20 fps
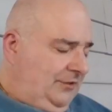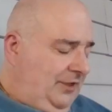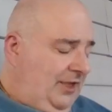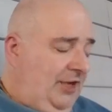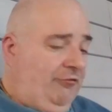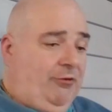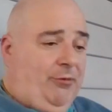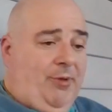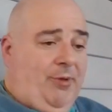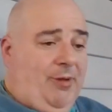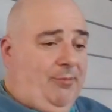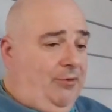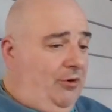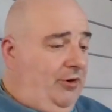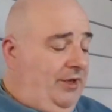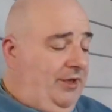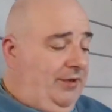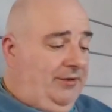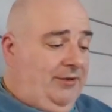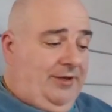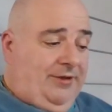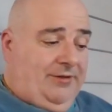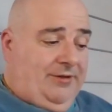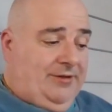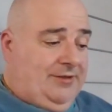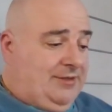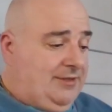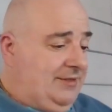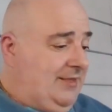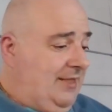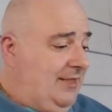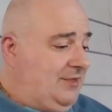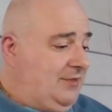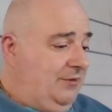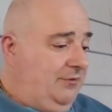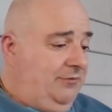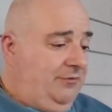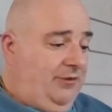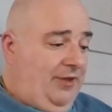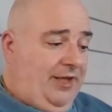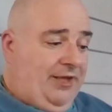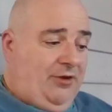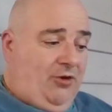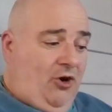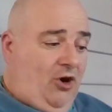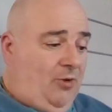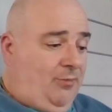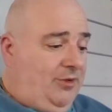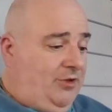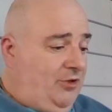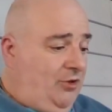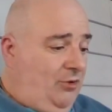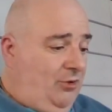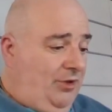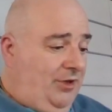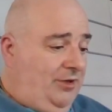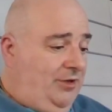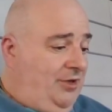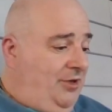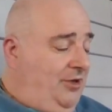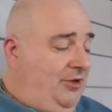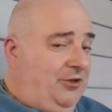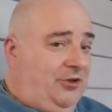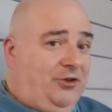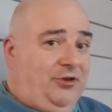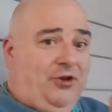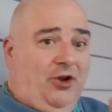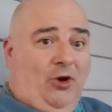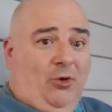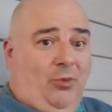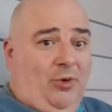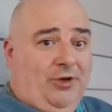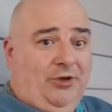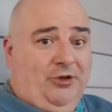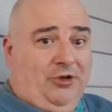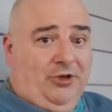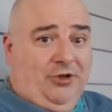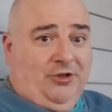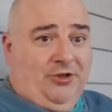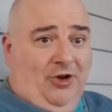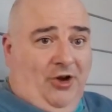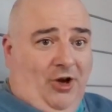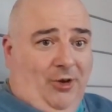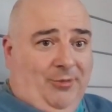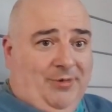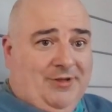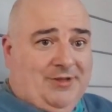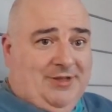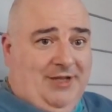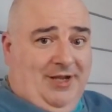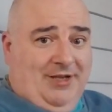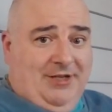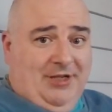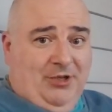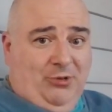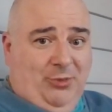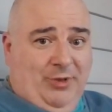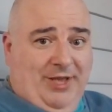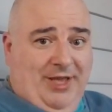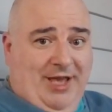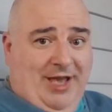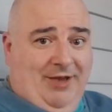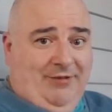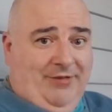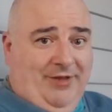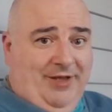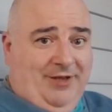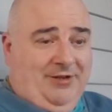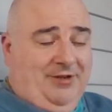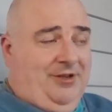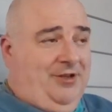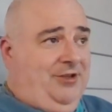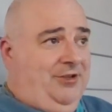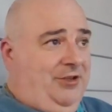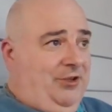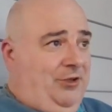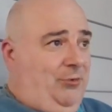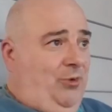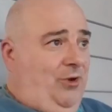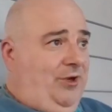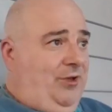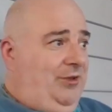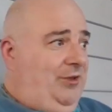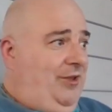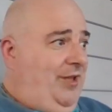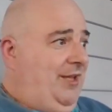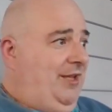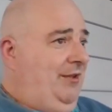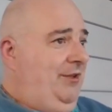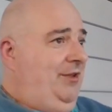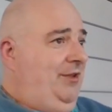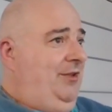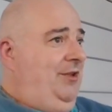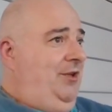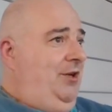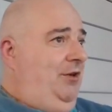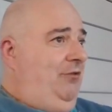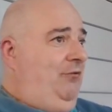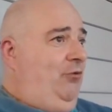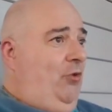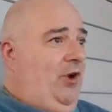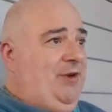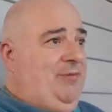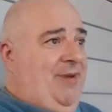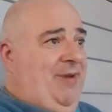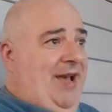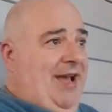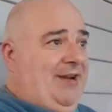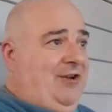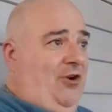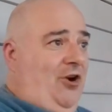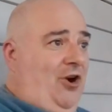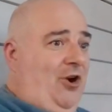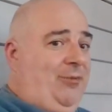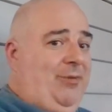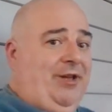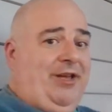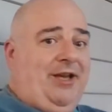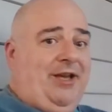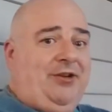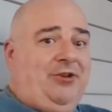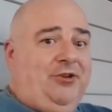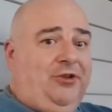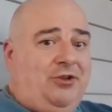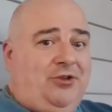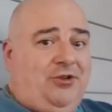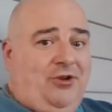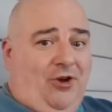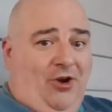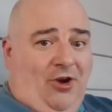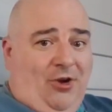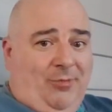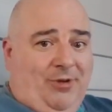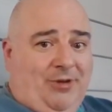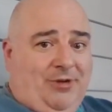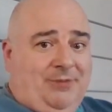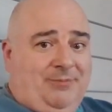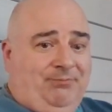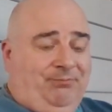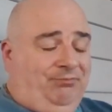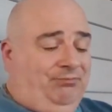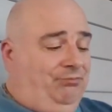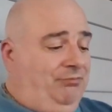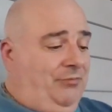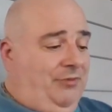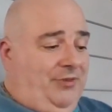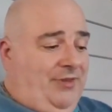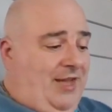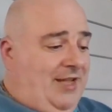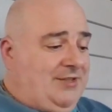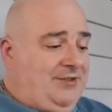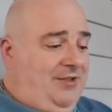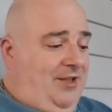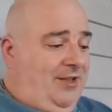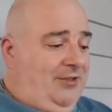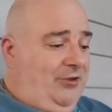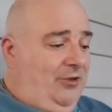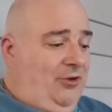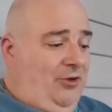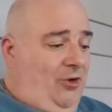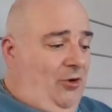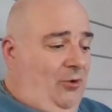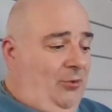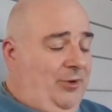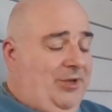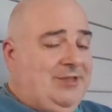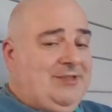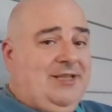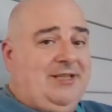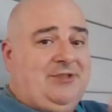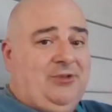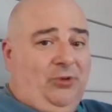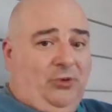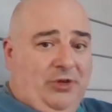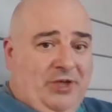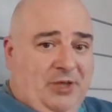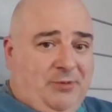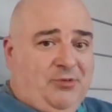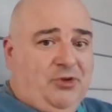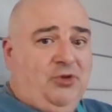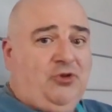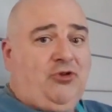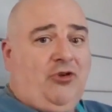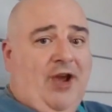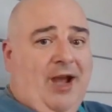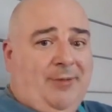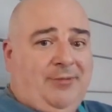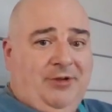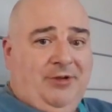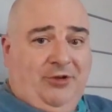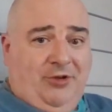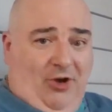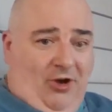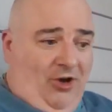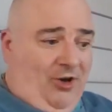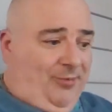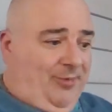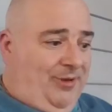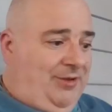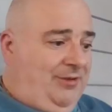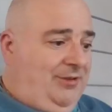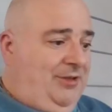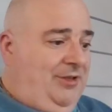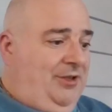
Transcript: And remember, in this sense of like karma yoga, you don't want good karma. This idea we have that you want to like avoid bad karma and get good karma, that's not the goal because that still keeps you trapped in karma.